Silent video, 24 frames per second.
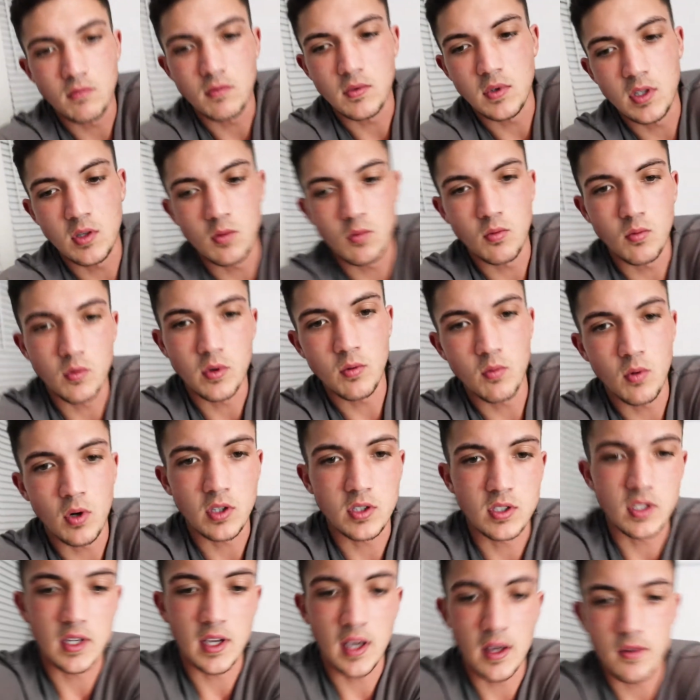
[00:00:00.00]
We
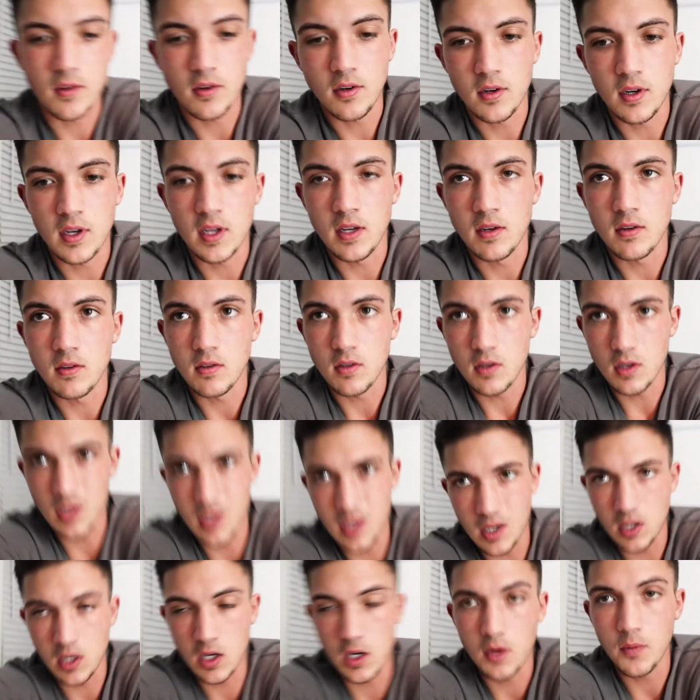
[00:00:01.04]
worked together, and
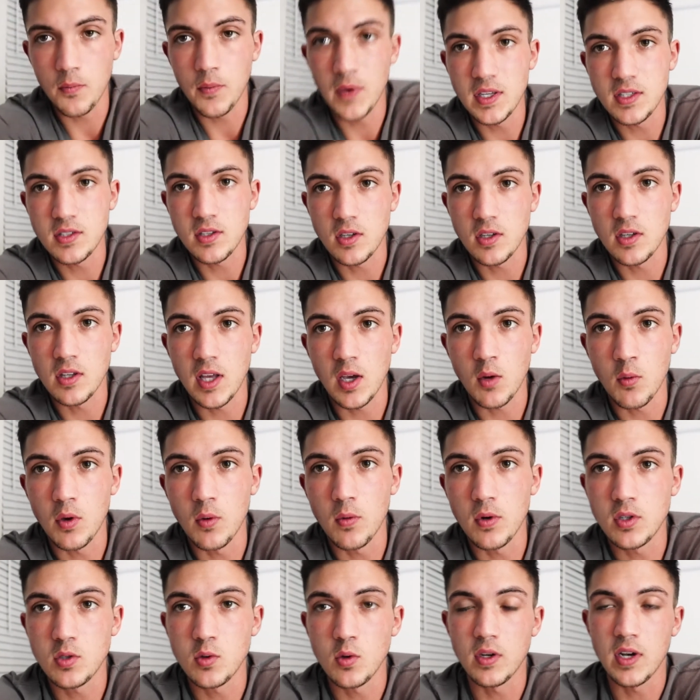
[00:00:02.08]
basically, like, we
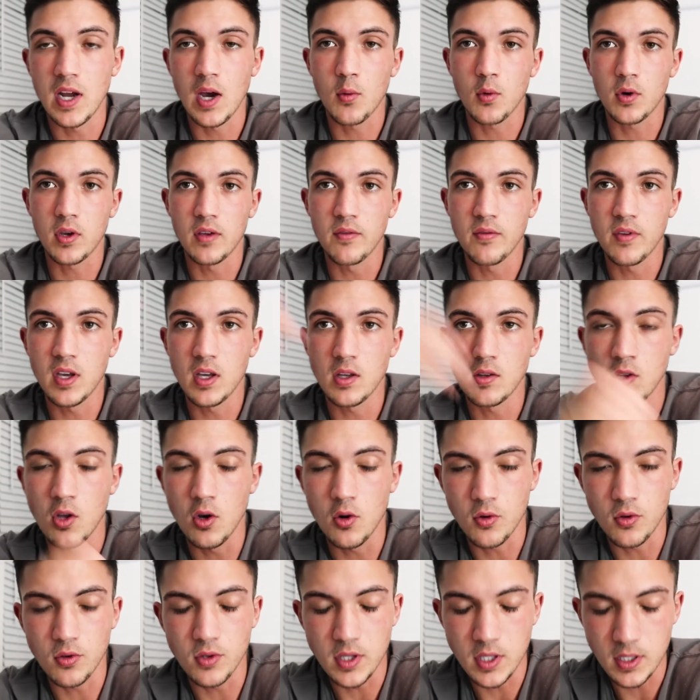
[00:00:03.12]
went to a networking event
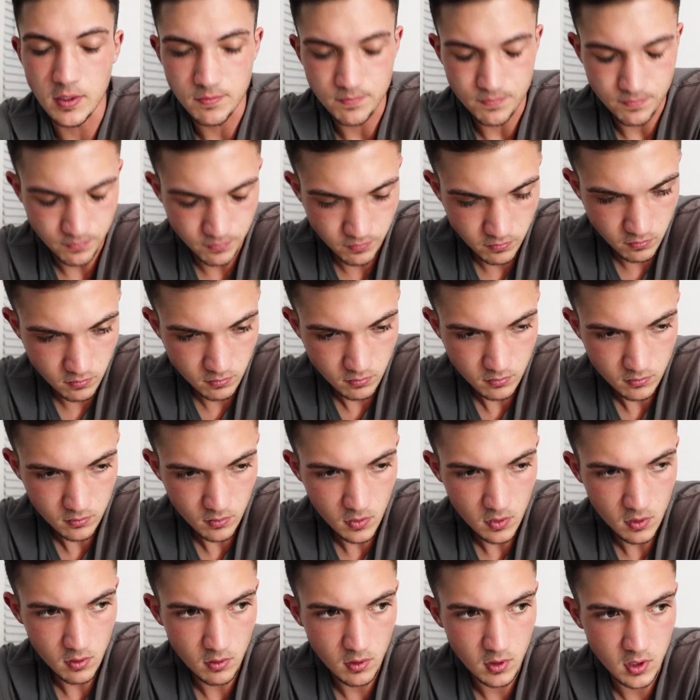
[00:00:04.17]
locally
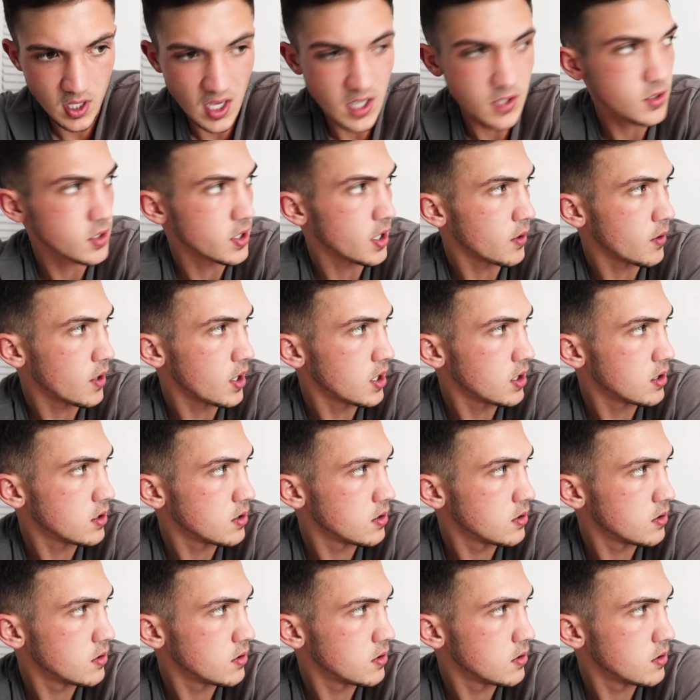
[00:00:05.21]
yesterday, right?